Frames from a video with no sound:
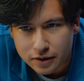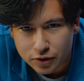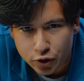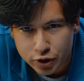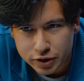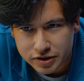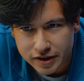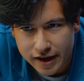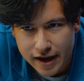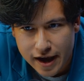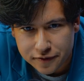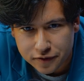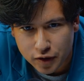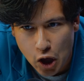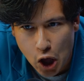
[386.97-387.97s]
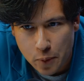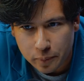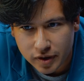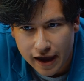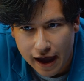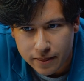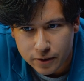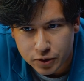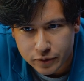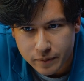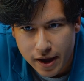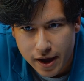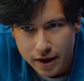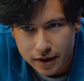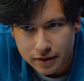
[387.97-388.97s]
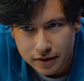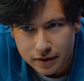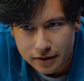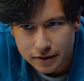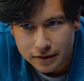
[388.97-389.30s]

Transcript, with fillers: Your day has come, Calendar Man.